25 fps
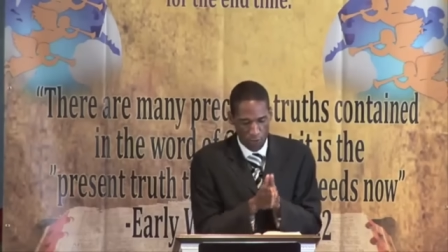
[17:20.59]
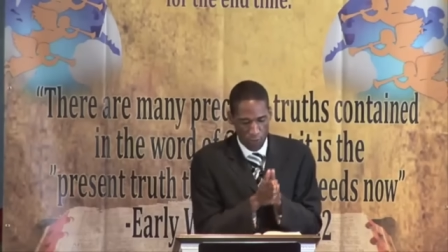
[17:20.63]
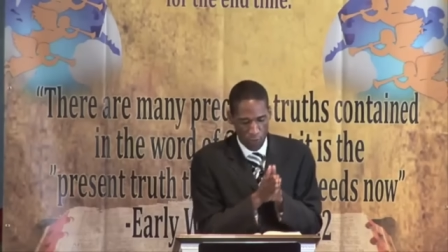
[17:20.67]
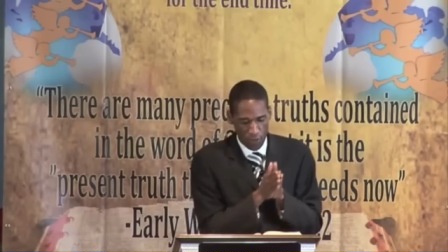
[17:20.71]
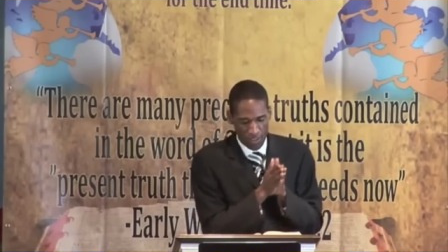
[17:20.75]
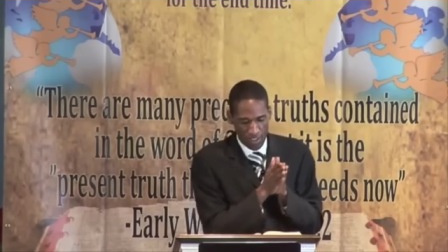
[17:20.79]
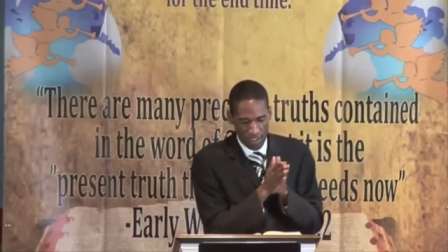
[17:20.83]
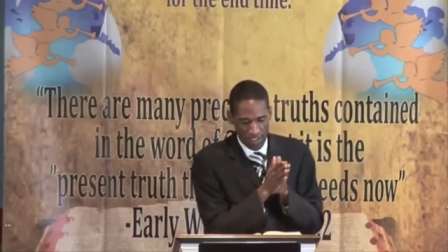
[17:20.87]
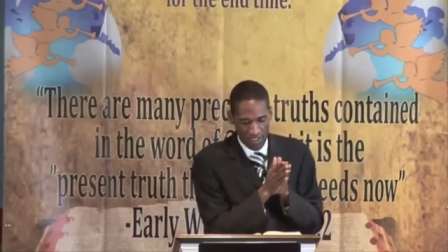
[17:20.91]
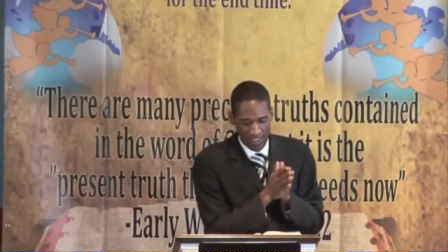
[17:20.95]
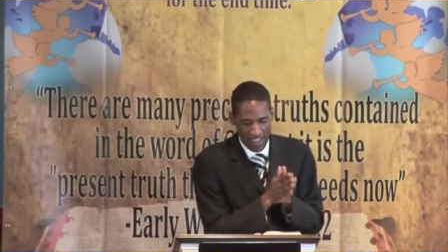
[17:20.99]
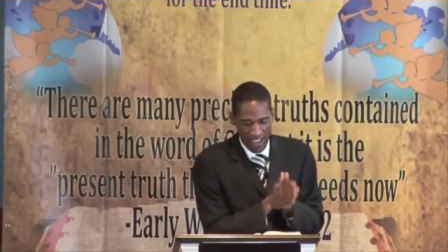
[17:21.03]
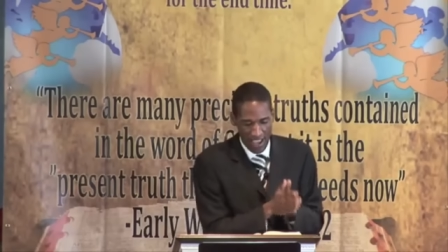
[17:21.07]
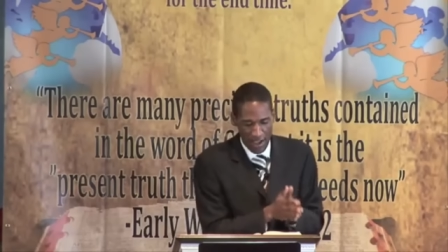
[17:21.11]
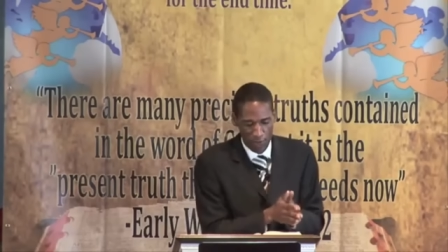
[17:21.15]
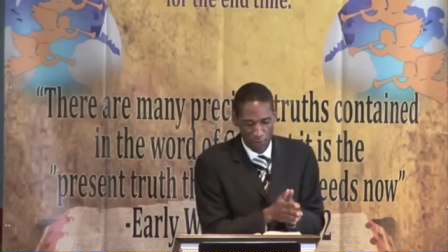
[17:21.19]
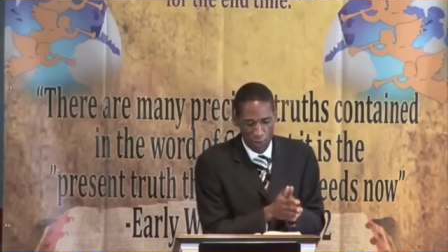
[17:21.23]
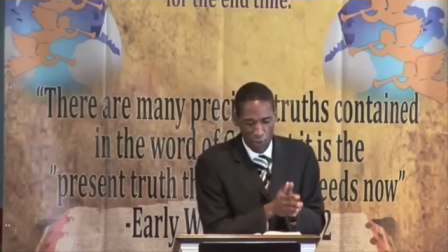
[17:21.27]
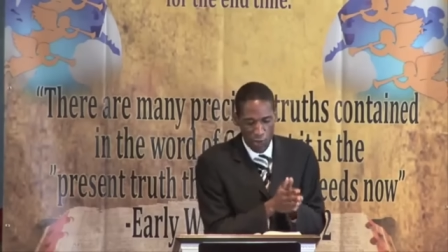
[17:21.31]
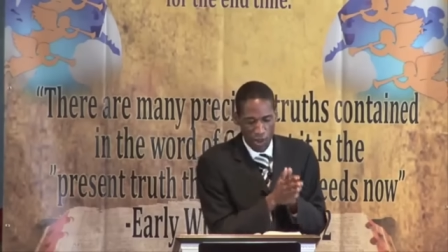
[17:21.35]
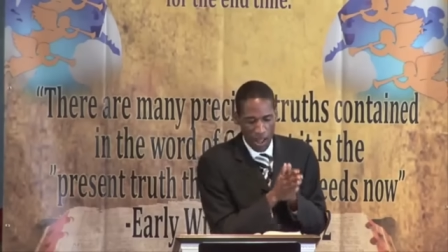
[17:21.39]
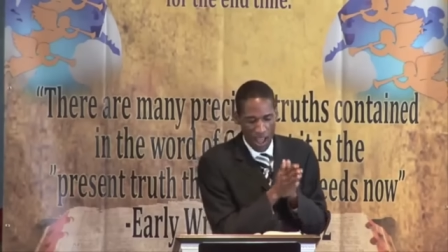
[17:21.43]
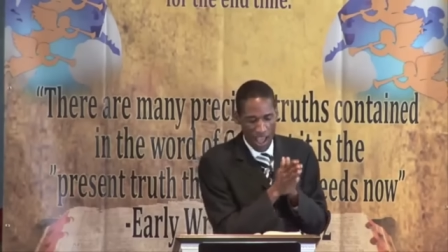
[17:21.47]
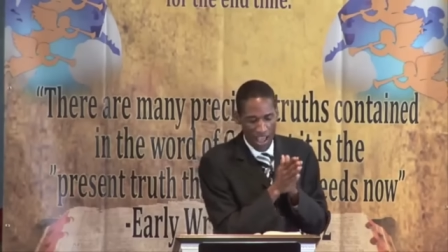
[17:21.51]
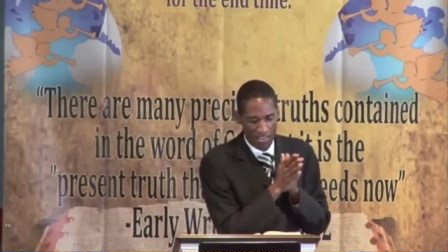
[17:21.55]
for the
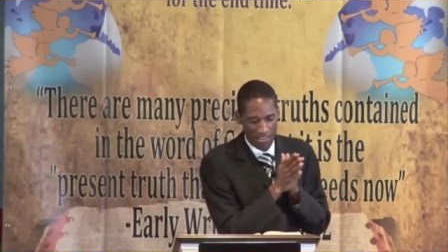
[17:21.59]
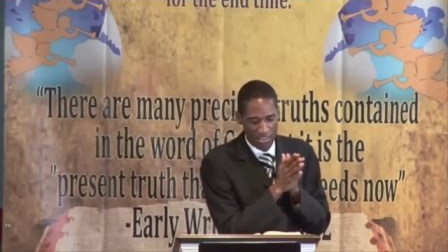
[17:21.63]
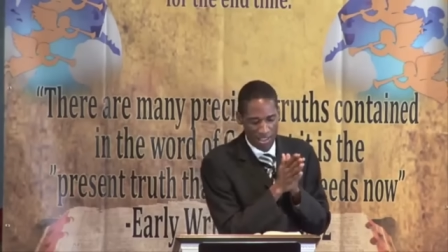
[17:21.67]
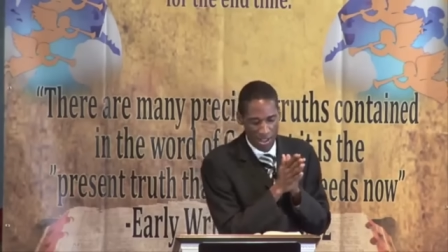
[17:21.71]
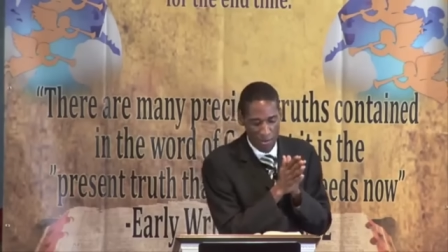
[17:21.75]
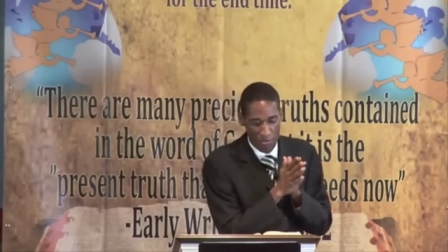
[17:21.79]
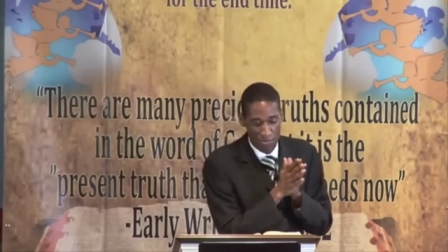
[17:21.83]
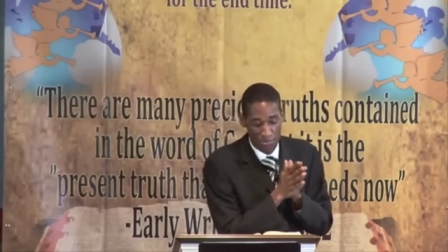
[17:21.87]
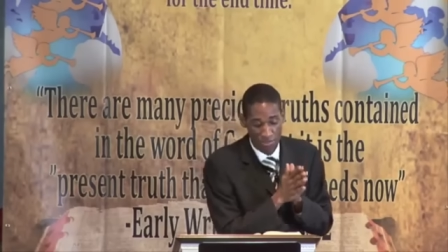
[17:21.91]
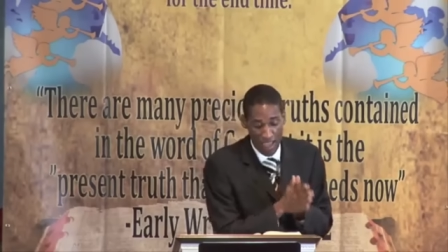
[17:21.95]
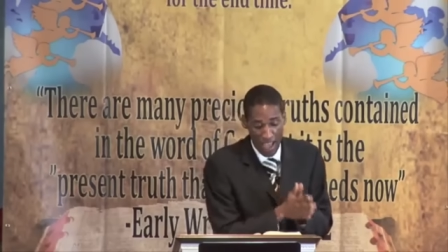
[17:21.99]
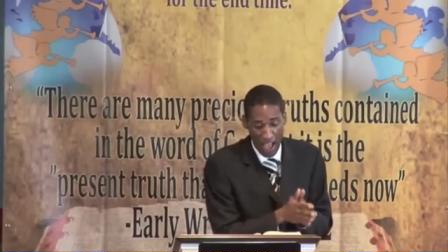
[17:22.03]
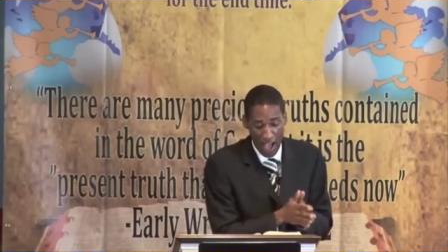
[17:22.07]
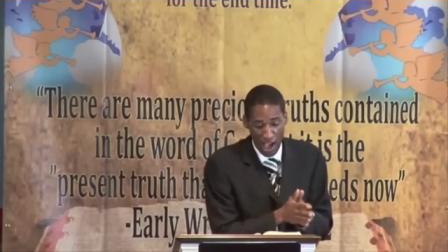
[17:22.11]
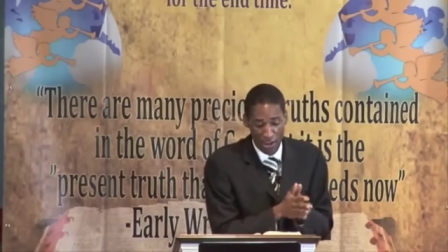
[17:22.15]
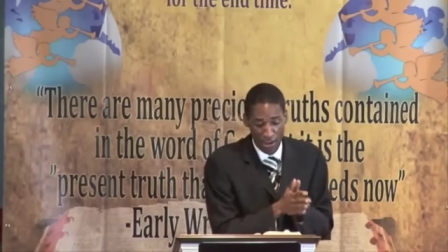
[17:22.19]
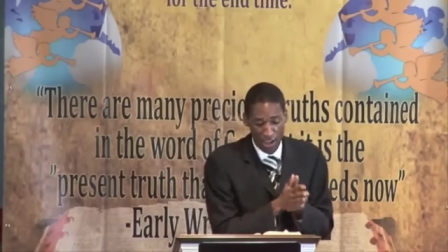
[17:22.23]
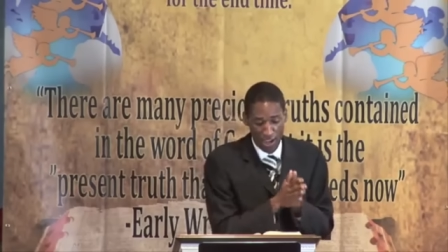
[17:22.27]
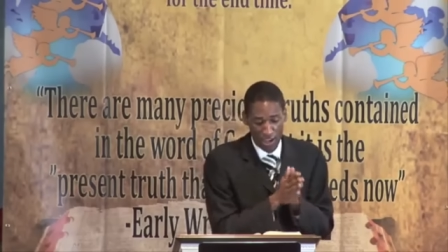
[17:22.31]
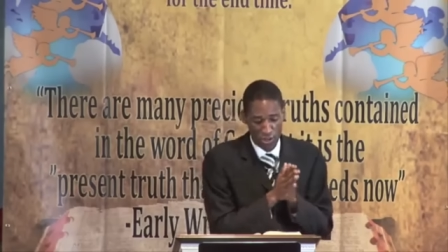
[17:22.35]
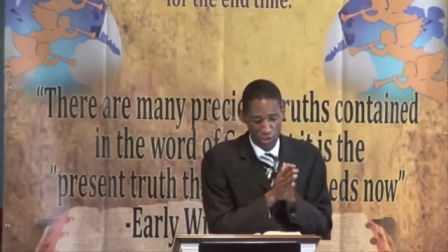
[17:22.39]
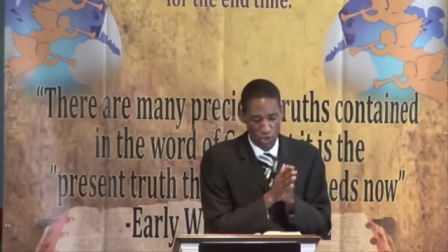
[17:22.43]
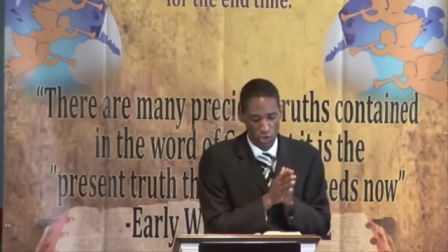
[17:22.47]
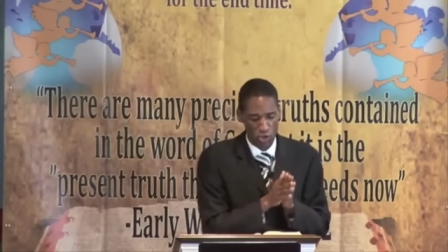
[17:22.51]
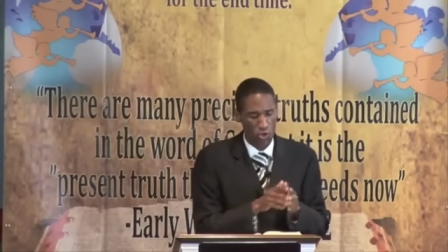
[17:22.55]
devil has come down
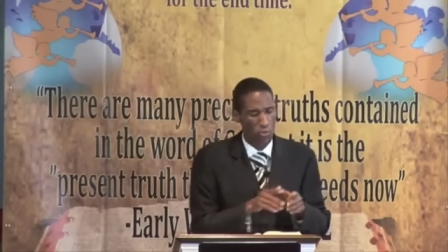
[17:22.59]
unto